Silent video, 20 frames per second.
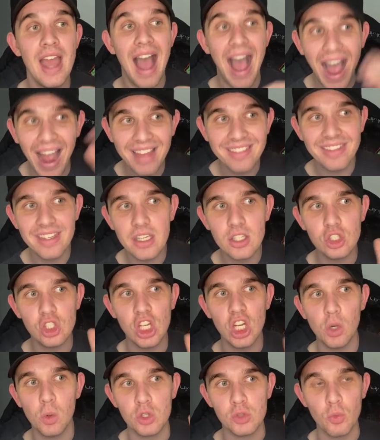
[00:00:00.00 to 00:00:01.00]
I think
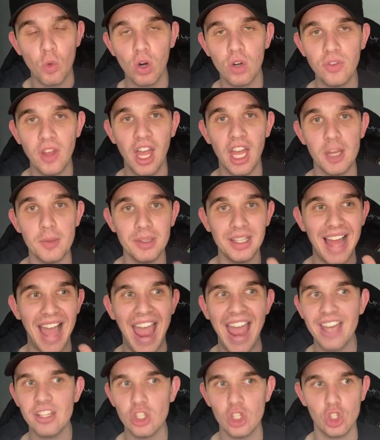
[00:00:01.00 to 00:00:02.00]
Jeter was more valuable
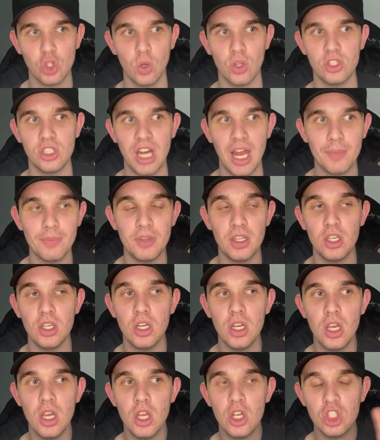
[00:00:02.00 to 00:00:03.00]
as a shortstop than
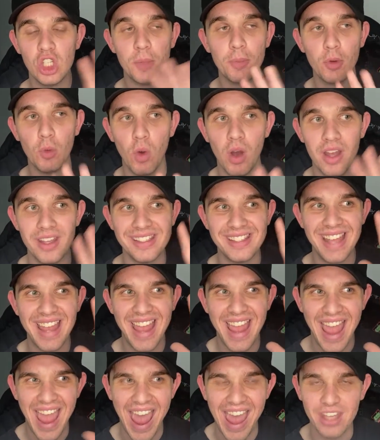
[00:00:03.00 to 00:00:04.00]
Chipper was
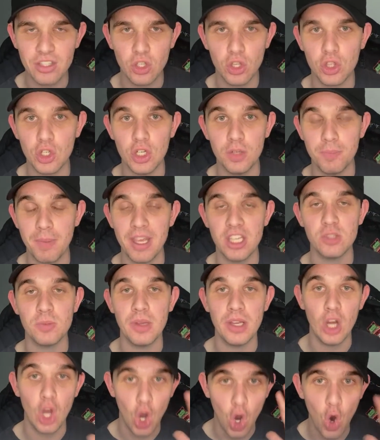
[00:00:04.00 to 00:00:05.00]
as a third
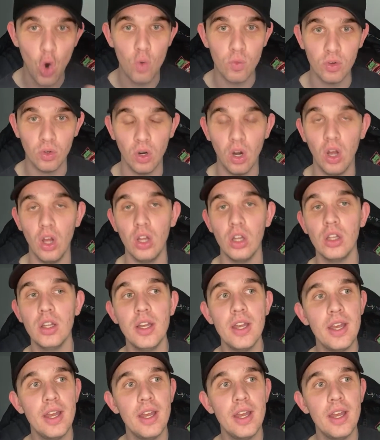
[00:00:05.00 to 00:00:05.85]
baseman overall.